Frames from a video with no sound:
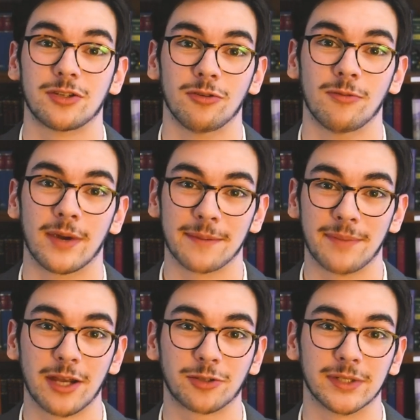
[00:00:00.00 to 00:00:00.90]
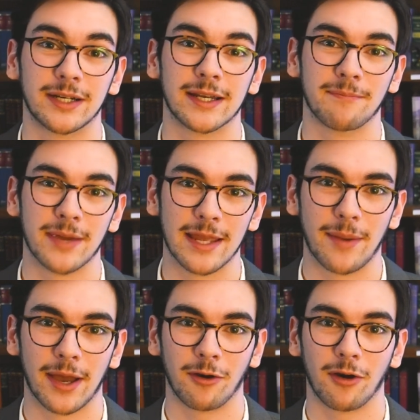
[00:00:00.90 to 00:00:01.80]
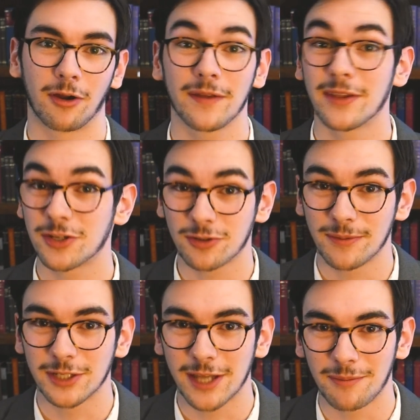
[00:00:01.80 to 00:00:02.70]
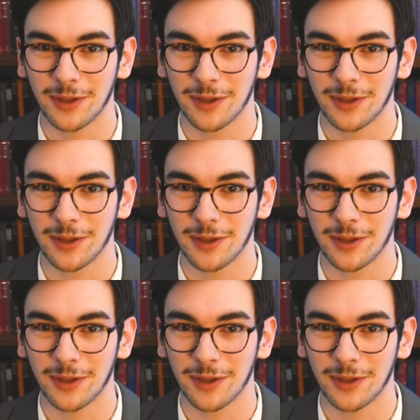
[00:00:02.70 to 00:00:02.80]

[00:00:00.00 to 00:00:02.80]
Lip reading: to my Patreon and PayPal are in the description down